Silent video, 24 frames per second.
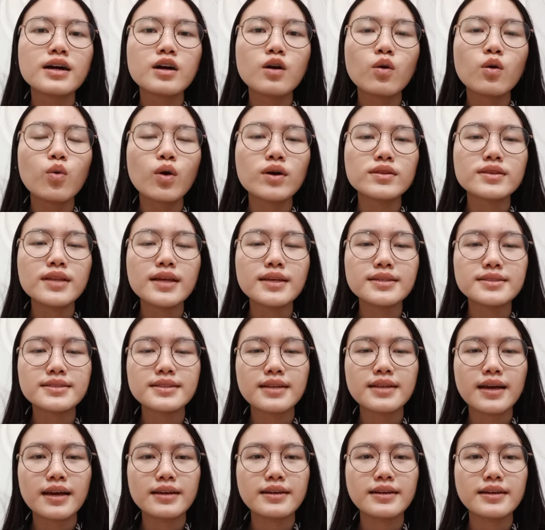What lesson
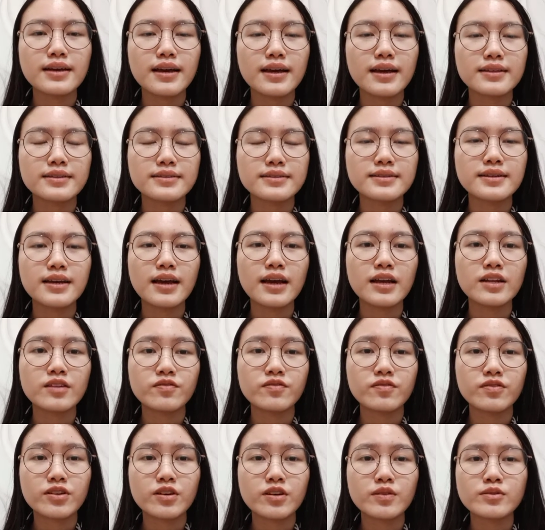I can get
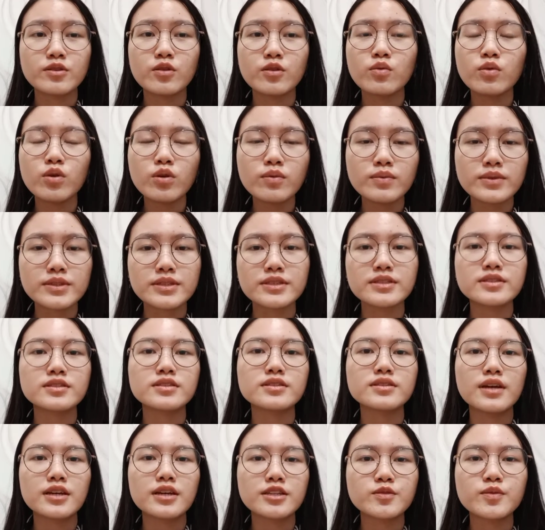from the
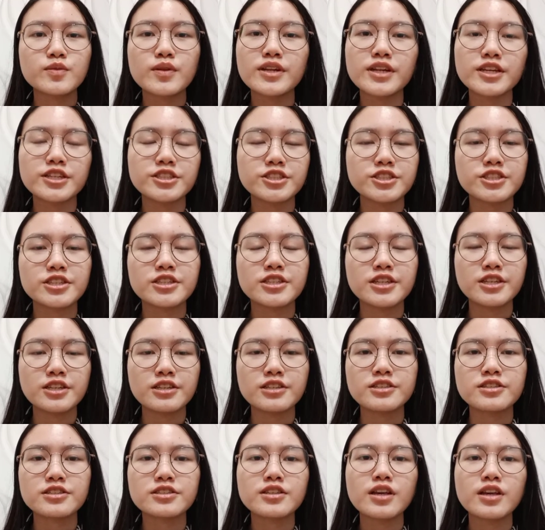woman's explanation
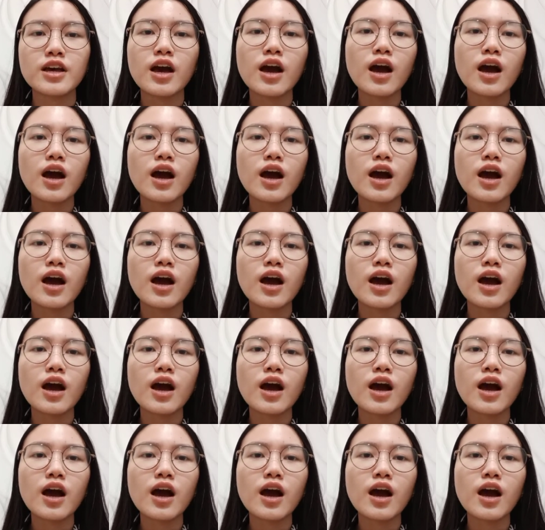is